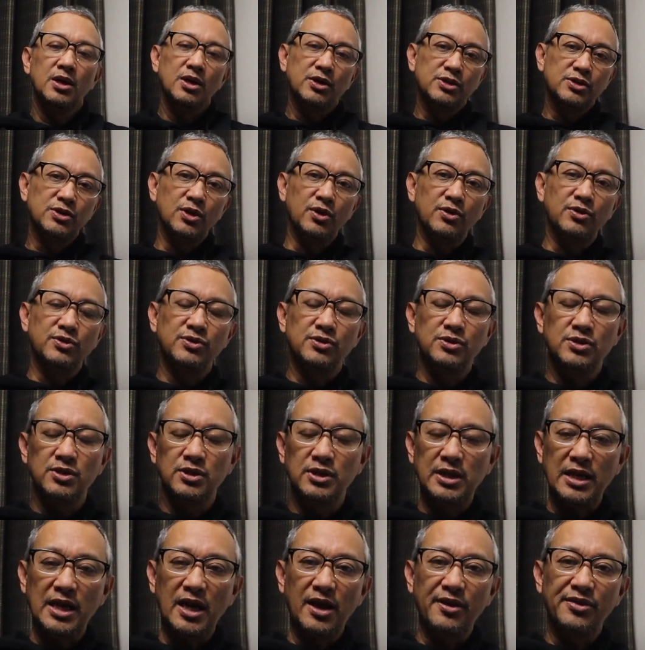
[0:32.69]
So
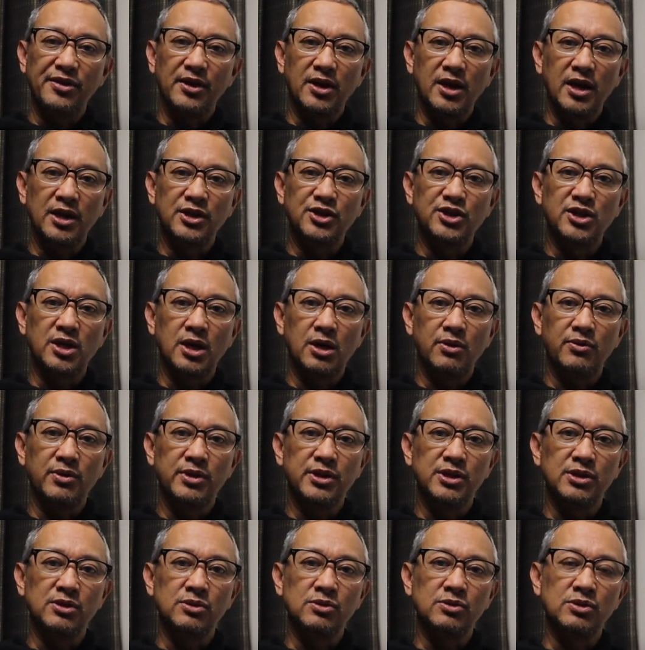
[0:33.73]
today I thought I'd share
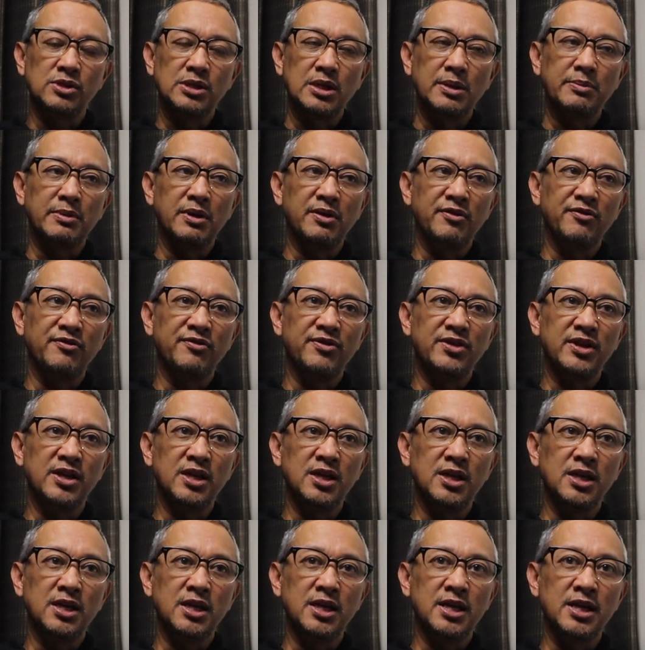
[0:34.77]
with you some of
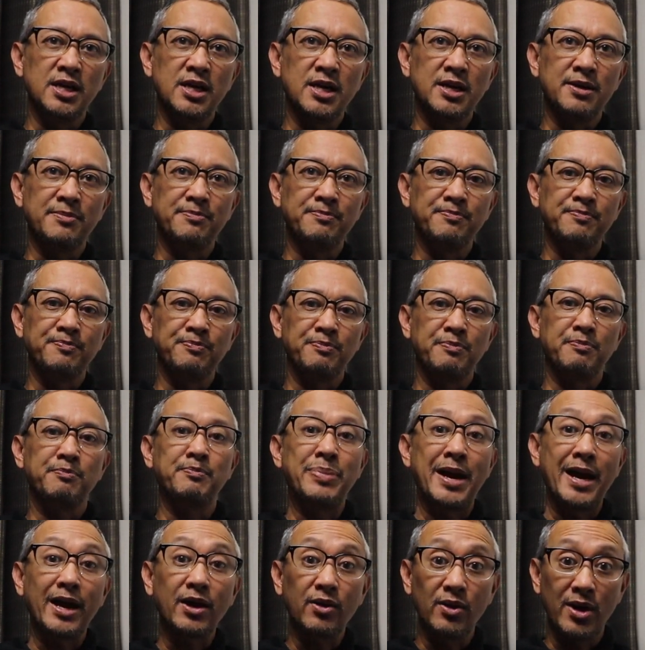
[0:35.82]
the um,
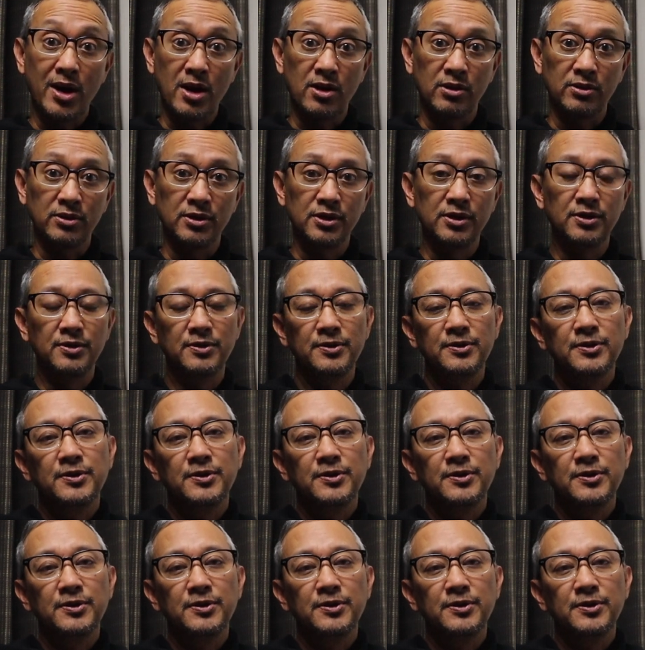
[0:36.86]
background